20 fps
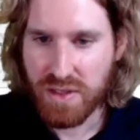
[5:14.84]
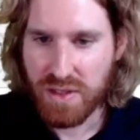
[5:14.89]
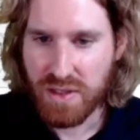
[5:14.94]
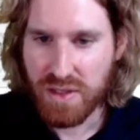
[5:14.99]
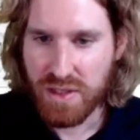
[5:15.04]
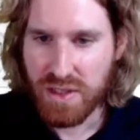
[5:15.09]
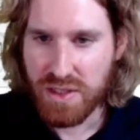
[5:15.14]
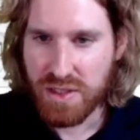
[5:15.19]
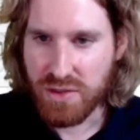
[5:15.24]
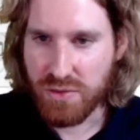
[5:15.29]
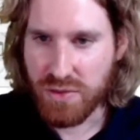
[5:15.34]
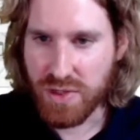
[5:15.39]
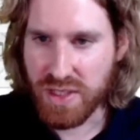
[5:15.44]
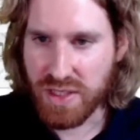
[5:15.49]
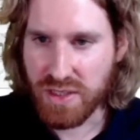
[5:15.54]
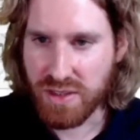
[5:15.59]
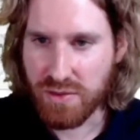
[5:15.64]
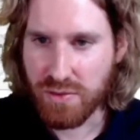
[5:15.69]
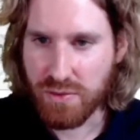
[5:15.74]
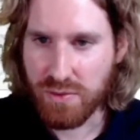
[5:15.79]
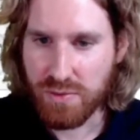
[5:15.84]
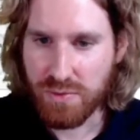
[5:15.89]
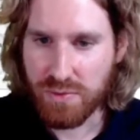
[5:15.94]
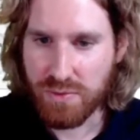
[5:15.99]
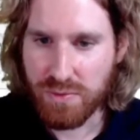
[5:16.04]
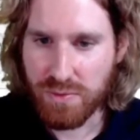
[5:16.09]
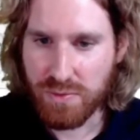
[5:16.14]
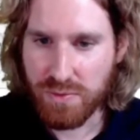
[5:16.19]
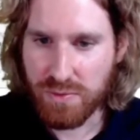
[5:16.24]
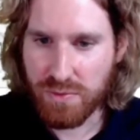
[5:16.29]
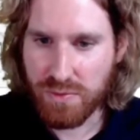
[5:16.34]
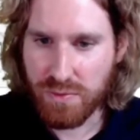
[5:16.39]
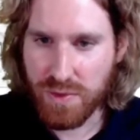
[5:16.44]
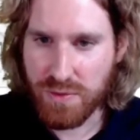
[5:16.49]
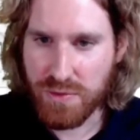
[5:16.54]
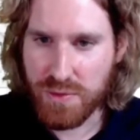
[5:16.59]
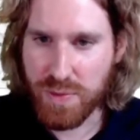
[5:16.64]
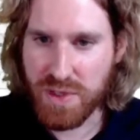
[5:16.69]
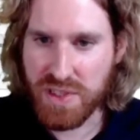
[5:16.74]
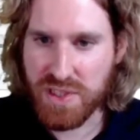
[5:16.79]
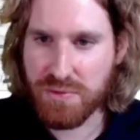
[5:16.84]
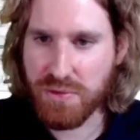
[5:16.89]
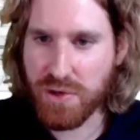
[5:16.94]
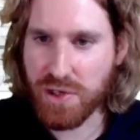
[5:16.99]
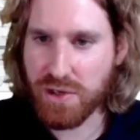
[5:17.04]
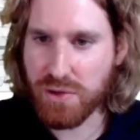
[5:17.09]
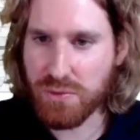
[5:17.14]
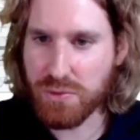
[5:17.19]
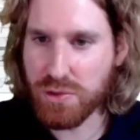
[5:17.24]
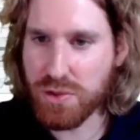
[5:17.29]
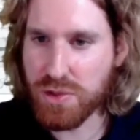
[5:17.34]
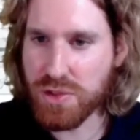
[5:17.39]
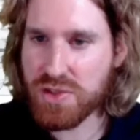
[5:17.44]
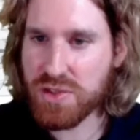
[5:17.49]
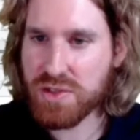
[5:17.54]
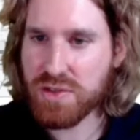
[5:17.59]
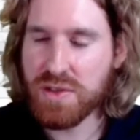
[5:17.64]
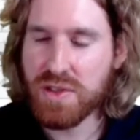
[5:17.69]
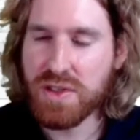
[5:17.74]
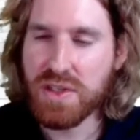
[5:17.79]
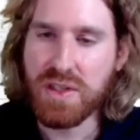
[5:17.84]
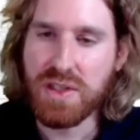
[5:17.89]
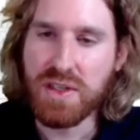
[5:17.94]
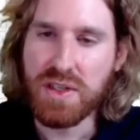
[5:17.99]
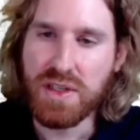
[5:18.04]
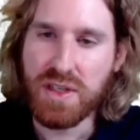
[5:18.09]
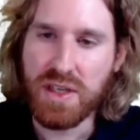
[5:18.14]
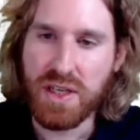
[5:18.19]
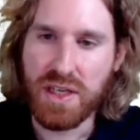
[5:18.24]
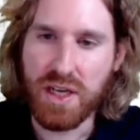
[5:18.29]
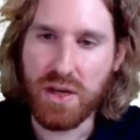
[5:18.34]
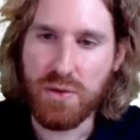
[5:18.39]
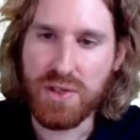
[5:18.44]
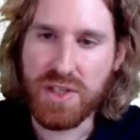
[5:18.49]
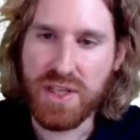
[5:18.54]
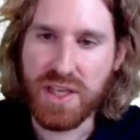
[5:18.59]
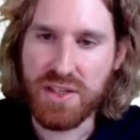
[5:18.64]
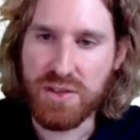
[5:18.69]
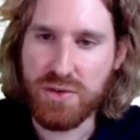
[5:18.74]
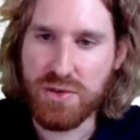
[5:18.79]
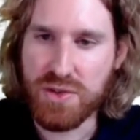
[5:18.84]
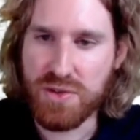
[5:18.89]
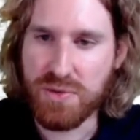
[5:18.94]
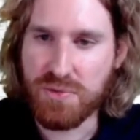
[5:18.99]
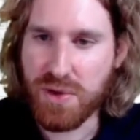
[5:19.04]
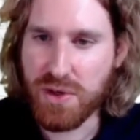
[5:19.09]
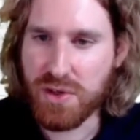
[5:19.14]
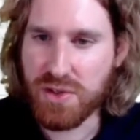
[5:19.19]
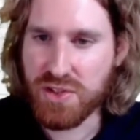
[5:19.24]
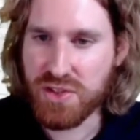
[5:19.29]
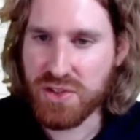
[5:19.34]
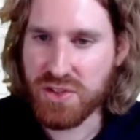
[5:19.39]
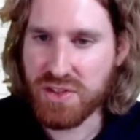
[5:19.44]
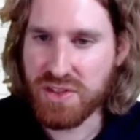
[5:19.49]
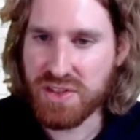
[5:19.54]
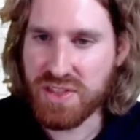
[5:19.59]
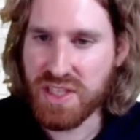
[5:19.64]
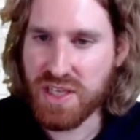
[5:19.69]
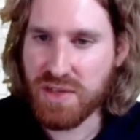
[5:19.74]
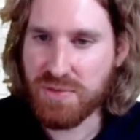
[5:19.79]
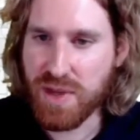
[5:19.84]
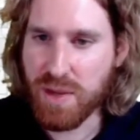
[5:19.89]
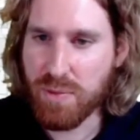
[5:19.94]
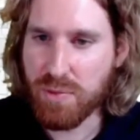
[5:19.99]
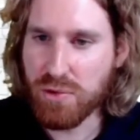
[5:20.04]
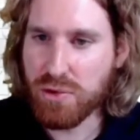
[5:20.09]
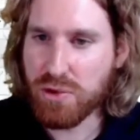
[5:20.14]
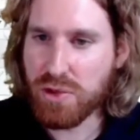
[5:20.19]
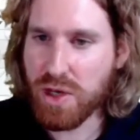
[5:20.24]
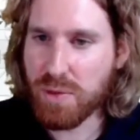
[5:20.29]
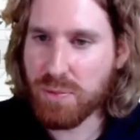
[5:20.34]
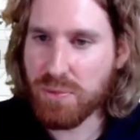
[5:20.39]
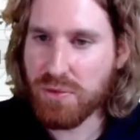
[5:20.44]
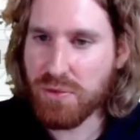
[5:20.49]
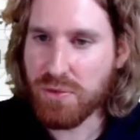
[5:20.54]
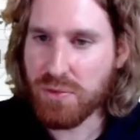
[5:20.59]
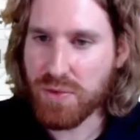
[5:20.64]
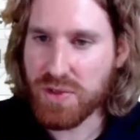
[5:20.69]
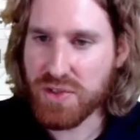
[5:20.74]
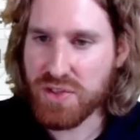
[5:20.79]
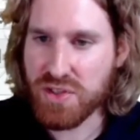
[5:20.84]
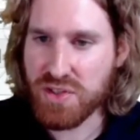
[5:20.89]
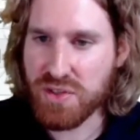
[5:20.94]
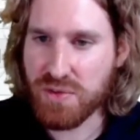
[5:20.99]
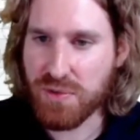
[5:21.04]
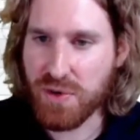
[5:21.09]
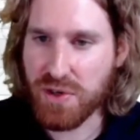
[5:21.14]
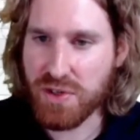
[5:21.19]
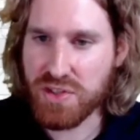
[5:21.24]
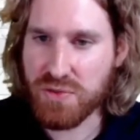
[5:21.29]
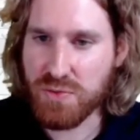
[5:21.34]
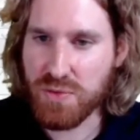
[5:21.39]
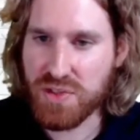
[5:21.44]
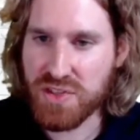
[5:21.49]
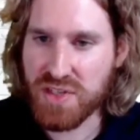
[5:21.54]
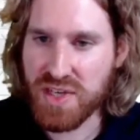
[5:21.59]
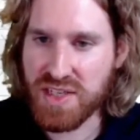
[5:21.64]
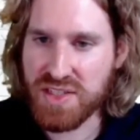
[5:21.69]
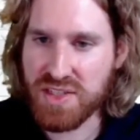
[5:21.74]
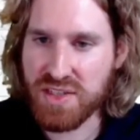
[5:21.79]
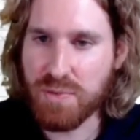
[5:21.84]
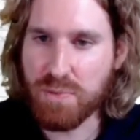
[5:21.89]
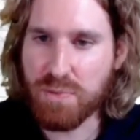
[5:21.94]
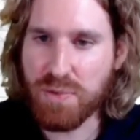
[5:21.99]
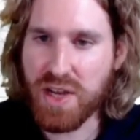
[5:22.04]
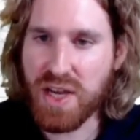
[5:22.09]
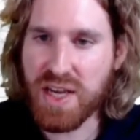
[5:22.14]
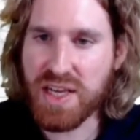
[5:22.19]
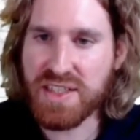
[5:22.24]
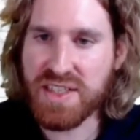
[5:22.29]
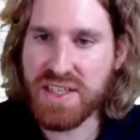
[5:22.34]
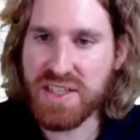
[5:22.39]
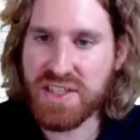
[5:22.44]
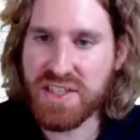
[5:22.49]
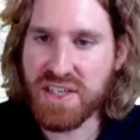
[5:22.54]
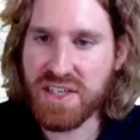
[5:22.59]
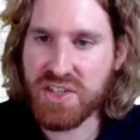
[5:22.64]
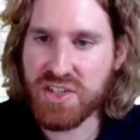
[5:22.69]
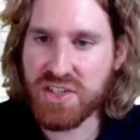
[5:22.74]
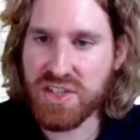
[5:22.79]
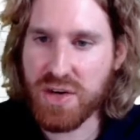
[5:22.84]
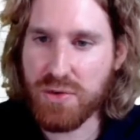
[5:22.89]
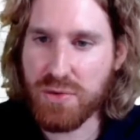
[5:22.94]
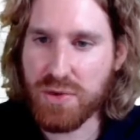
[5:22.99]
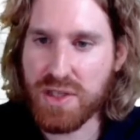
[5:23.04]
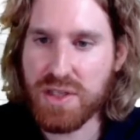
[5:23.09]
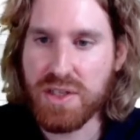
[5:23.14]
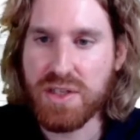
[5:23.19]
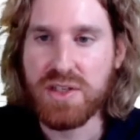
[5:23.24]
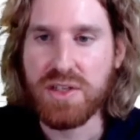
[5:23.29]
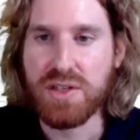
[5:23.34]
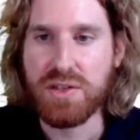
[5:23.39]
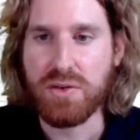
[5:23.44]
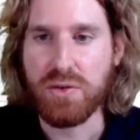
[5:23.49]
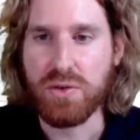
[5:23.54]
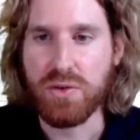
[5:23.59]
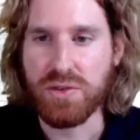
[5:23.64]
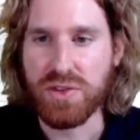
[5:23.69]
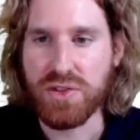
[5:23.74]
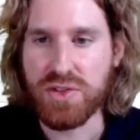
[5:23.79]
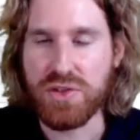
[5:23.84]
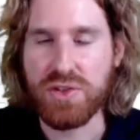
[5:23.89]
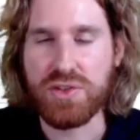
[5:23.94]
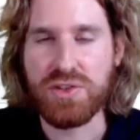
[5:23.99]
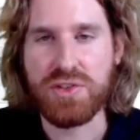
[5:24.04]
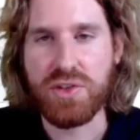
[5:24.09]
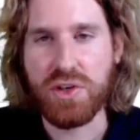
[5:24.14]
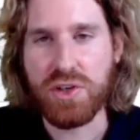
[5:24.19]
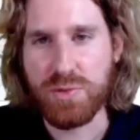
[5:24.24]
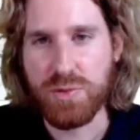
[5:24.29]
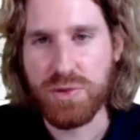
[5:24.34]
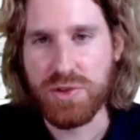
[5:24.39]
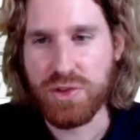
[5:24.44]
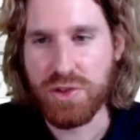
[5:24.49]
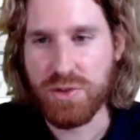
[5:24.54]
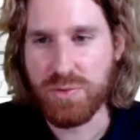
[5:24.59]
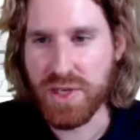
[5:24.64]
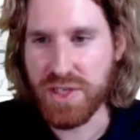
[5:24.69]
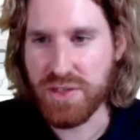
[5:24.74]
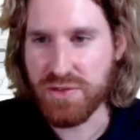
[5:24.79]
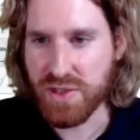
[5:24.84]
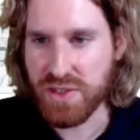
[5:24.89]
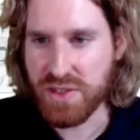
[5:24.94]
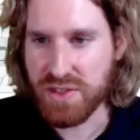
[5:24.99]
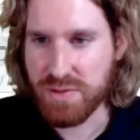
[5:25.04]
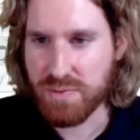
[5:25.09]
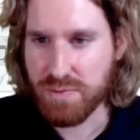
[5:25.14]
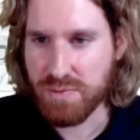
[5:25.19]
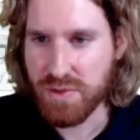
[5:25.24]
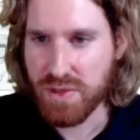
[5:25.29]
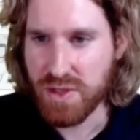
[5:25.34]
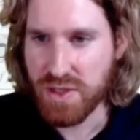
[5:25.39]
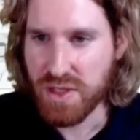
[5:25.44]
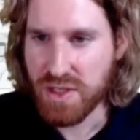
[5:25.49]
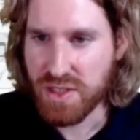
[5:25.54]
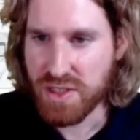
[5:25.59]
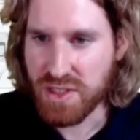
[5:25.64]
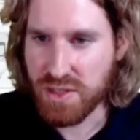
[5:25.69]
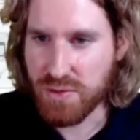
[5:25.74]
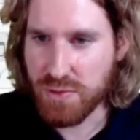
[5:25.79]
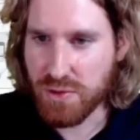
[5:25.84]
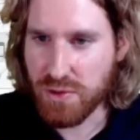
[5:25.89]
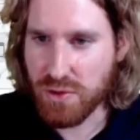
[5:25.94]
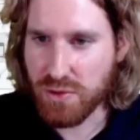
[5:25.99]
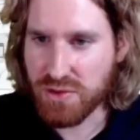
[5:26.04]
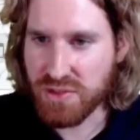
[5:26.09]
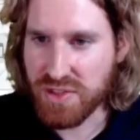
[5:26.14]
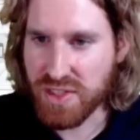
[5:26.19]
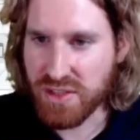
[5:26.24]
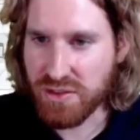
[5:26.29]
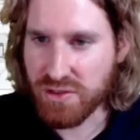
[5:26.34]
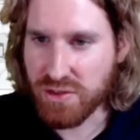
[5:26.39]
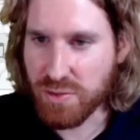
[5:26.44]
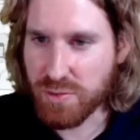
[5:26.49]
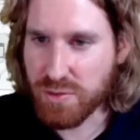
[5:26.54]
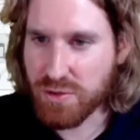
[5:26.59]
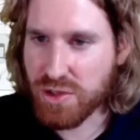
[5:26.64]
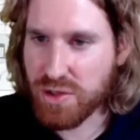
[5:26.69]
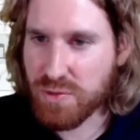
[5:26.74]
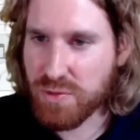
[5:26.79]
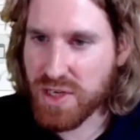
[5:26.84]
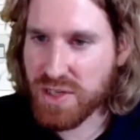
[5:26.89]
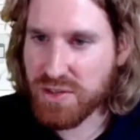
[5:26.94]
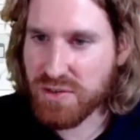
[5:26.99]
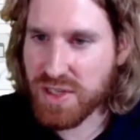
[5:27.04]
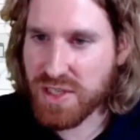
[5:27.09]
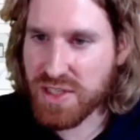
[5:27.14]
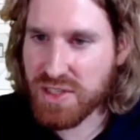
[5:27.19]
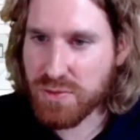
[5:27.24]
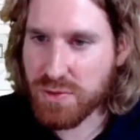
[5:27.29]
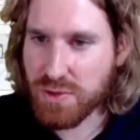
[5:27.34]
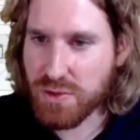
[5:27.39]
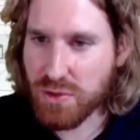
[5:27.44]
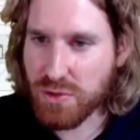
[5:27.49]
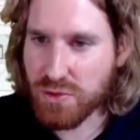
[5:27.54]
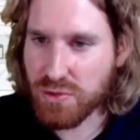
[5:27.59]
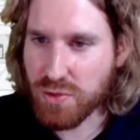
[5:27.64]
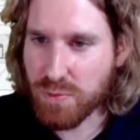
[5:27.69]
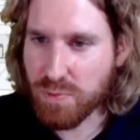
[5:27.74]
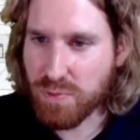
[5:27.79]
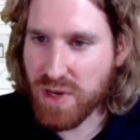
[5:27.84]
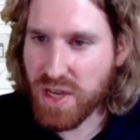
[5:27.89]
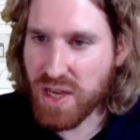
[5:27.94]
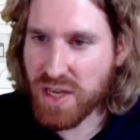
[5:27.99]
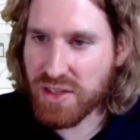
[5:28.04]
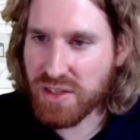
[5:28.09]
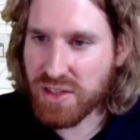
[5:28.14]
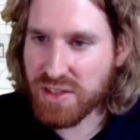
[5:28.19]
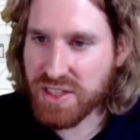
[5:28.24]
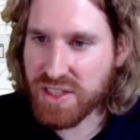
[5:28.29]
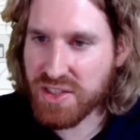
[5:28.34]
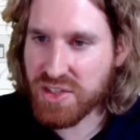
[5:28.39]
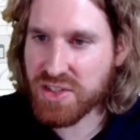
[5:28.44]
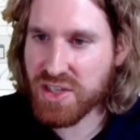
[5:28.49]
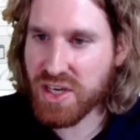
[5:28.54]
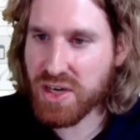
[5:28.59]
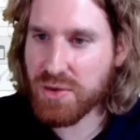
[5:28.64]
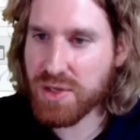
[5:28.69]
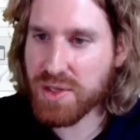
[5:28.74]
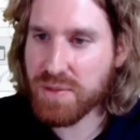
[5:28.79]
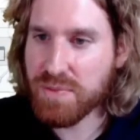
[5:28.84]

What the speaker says: So here, we've specified our rules. And now we can use a function dfm lookup, which is a function which says apply this dictionary on a certain document term matrix. So here we're going to take our document term matrix, we're going to apply our dictionary,